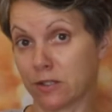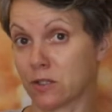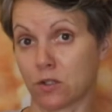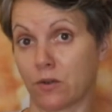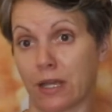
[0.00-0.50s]
This
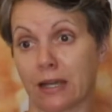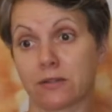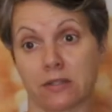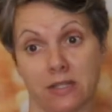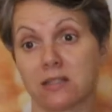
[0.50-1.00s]
is 30
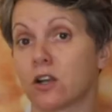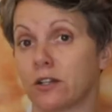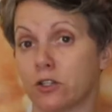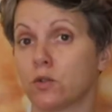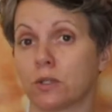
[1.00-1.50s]
ounces. That's
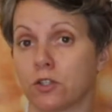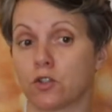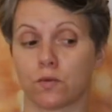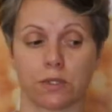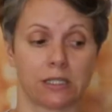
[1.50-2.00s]
hard to do
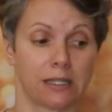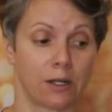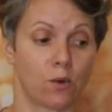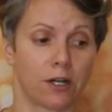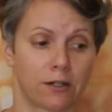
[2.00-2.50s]
unless you really
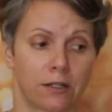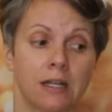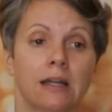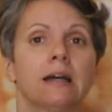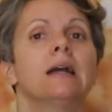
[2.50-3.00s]
like water.
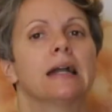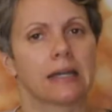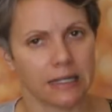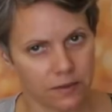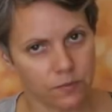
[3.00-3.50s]

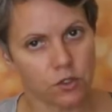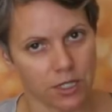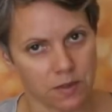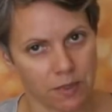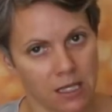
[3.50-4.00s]
And I
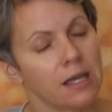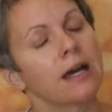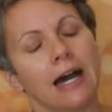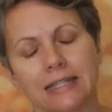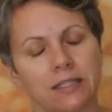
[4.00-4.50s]

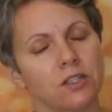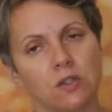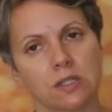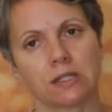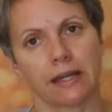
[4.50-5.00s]
didn't
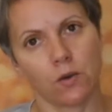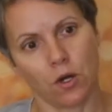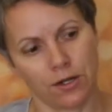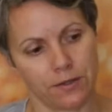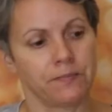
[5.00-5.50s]
used to like
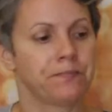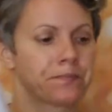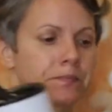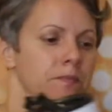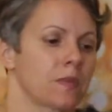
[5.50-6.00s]
water,
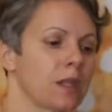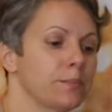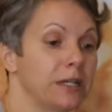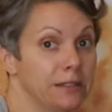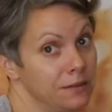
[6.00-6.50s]

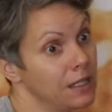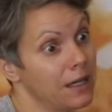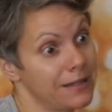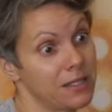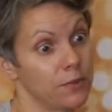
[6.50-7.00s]
but
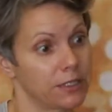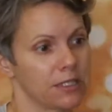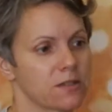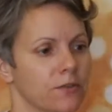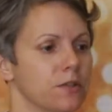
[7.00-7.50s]
I see what it
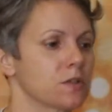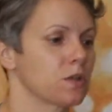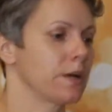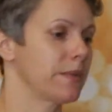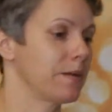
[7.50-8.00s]
does for you,
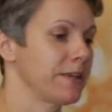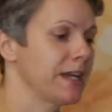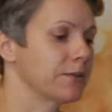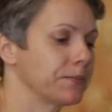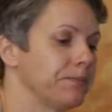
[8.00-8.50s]
so I'm
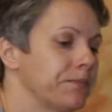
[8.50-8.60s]
down.